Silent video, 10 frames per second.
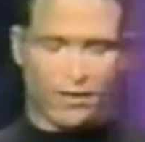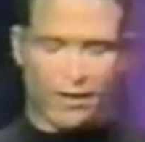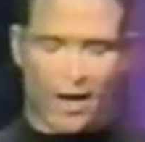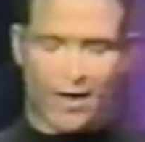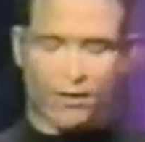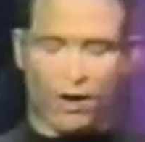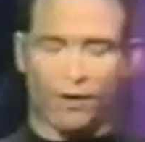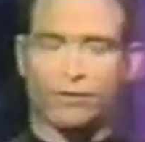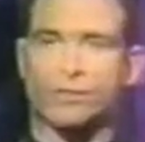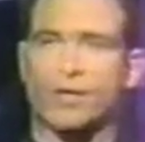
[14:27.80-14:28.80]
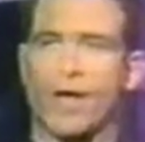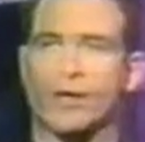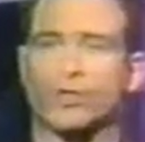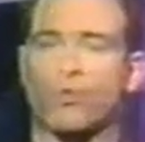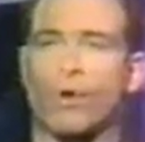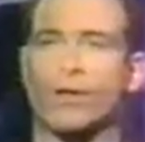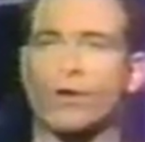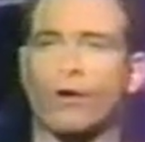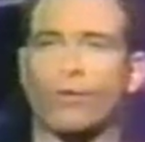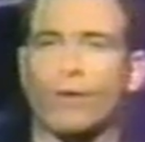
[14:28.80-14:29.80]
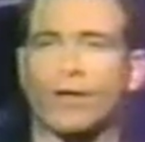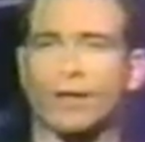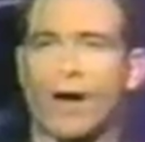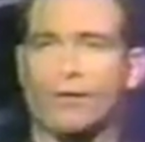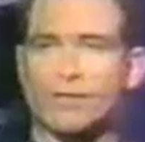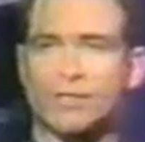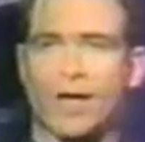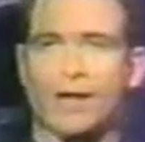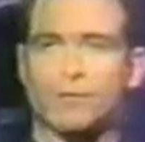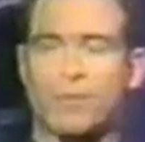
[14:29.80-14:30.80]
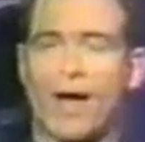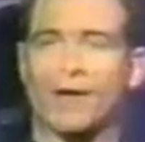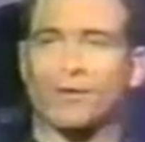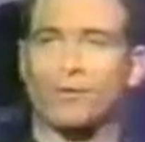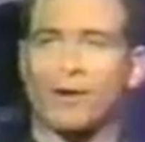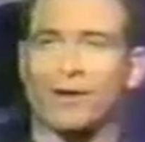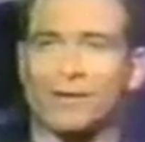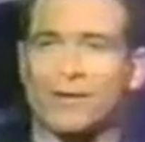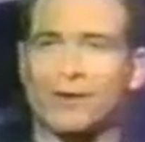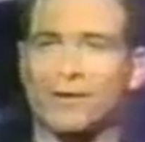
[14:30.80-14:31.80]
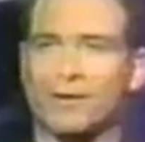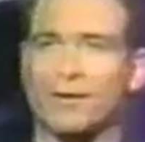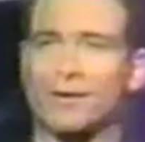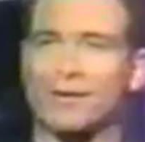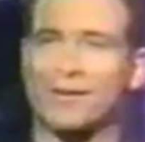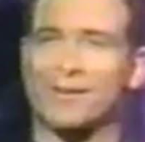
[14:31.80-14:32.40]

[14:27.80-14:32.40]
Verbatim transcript: nine daughters, and a $20 a week allowance, and he's back in the ring. Got to fight.